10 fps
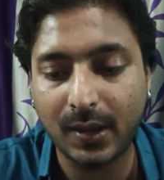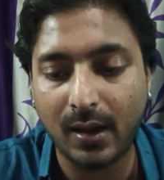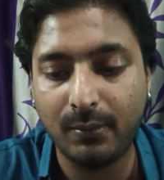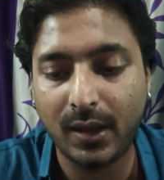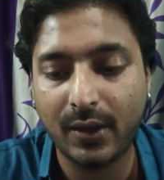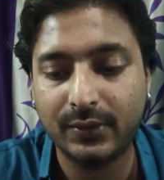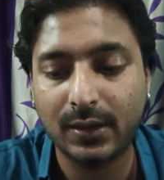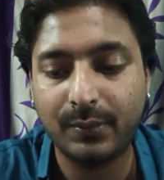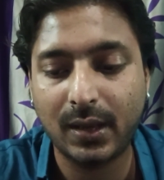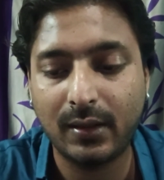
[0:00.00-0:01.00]
And because
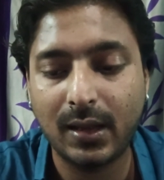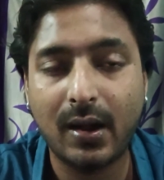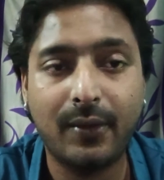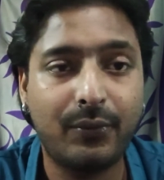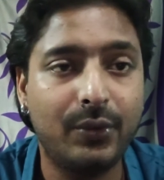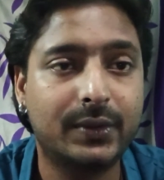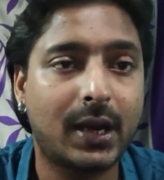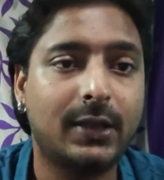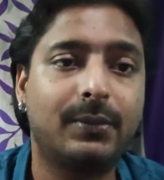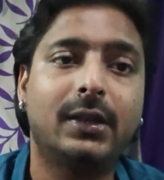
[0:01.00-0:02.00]
of that, there are few
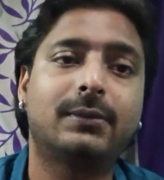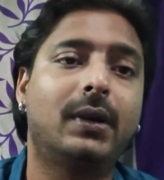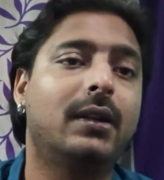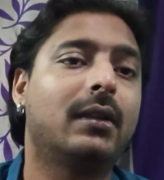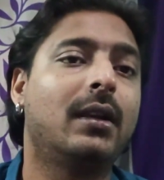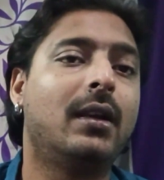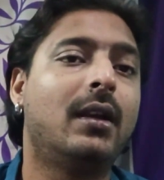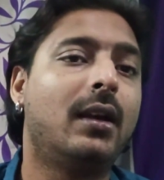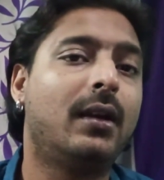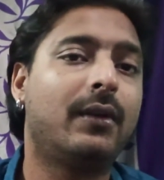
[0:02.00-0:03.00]
scratch marks, but
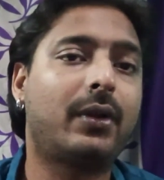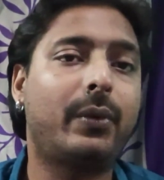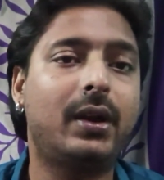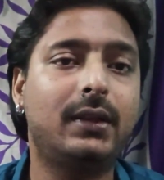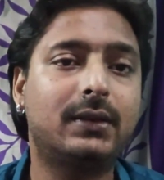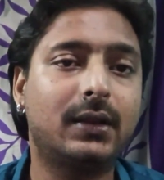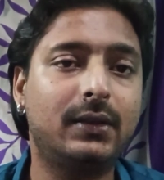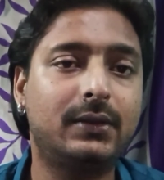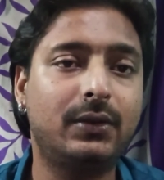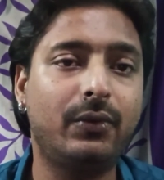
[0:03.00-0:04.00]
from a
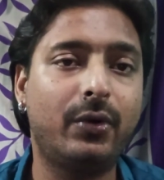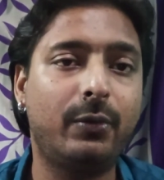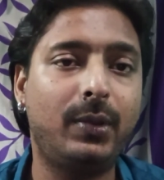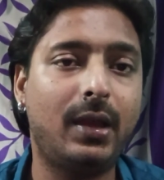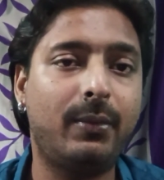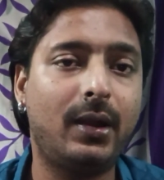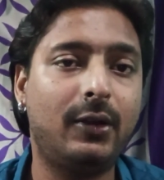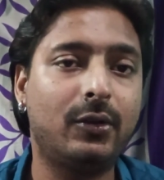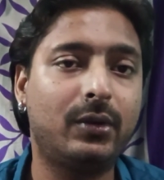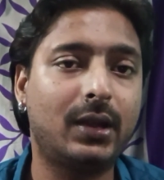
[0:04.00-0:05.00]
distance you won't be
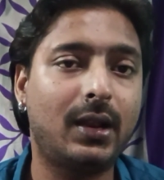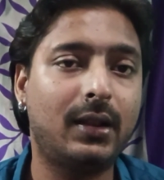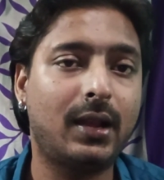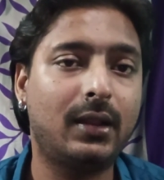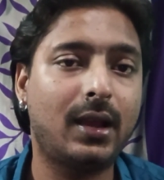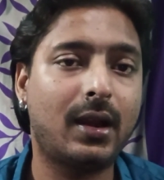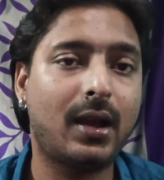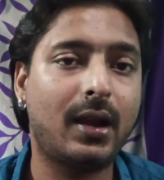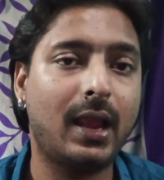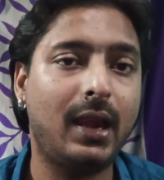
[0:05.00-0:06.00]
able to tell that there
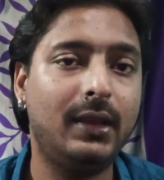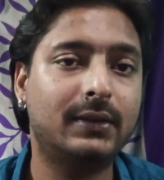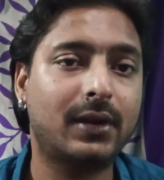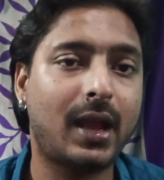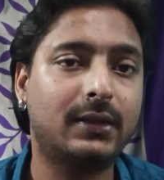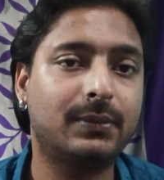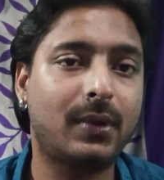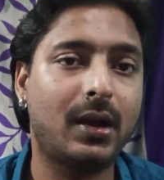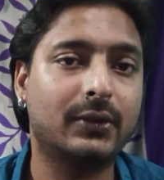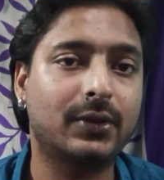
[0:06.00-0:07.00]
are any scratch
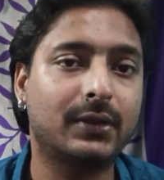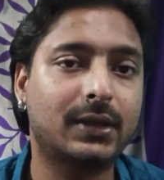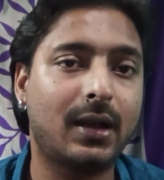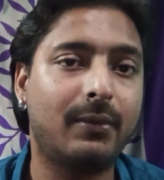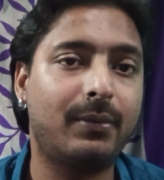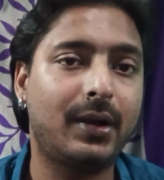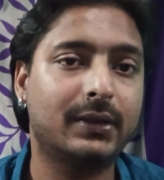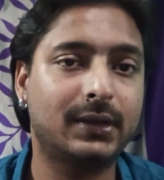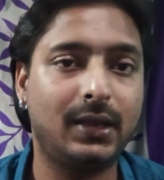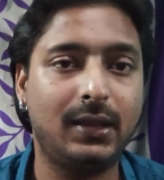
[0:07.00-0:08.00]
marks or scuff
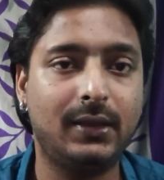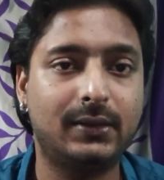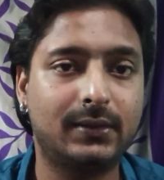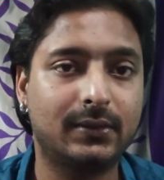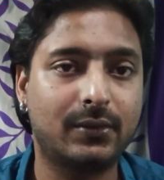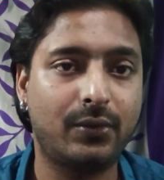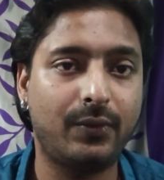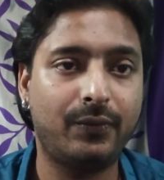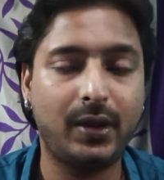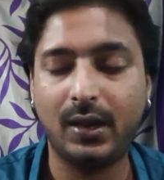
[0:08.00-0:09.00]
marks in this
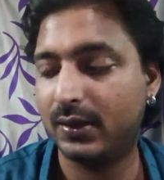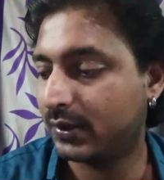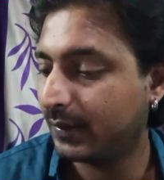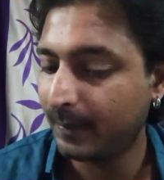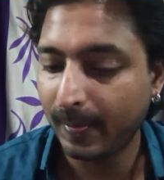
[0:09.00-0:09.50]
chrome finish.